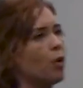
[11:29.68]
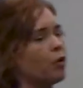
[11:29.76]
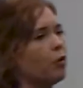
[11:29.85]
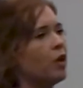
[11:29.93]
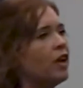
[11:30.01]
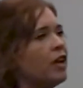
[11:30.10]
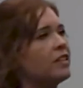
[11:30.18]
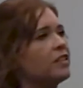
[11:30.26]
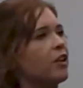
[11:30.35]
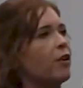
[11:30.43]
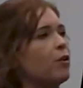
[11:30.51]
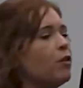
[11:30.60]
model.
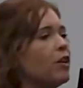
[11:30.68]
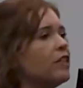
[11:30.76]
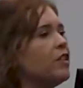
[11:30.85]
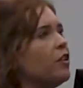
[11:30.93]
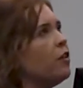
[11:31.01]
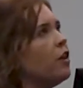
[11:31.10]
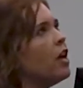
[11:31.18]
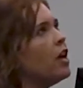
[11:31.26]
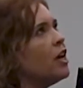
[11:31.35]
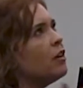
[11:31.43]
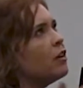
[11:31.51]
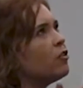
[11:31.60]
So in order to
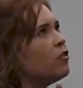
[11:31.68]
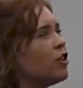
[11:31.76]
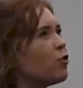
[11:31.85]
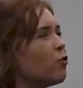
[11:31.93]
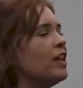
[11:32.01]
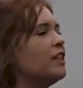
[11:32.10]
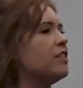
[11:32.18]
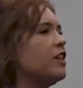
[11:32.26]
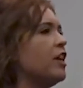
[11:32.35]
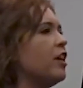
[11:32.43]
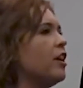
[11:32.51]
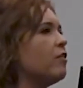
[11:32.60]
decrease
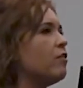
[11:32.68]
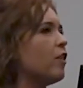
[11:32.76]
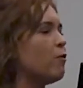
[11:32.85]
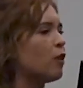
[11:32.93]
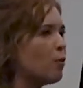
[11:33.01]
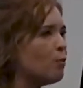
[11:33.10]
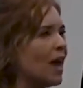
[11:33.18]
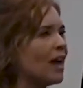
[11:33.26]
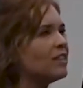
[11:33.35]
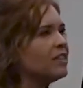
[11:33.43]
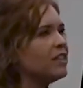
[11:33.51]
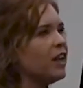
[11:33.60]
the
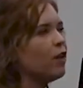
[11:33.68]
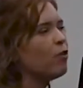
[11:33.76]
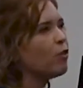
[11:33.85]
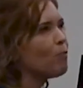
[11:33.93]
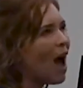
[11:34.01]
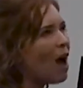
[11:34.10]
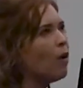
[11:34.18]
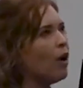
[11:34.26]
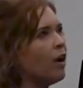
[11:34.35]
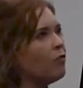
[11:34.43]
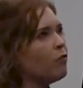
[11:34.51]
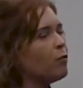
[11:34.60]
complexity or the
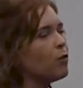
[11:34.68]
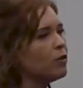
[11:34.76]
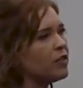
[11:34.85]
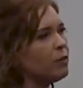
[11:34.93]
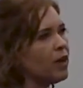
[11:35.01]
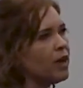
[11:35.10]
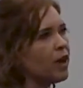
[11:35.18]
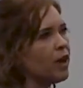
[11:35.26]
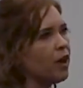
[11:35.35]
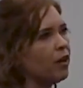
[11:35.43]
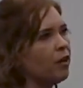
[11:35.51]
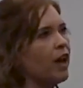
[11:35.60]
power from your
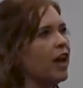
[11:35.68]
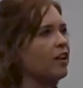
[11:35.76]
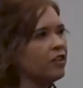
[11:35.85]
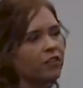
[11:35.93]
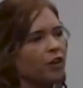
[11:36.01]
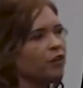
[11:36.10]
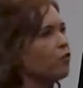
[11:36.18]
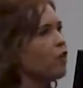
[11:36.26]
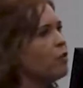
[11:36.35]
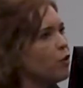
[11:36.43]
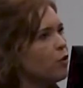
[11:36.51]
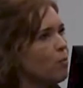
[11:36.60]
CPU, it just goes
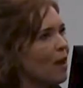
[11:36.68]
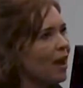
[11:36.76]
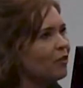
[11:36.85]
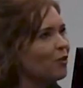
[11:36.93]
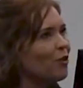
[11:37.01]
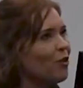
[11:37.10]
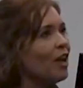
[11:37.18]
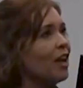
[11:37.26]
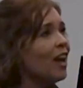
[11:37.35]
straight through the back door.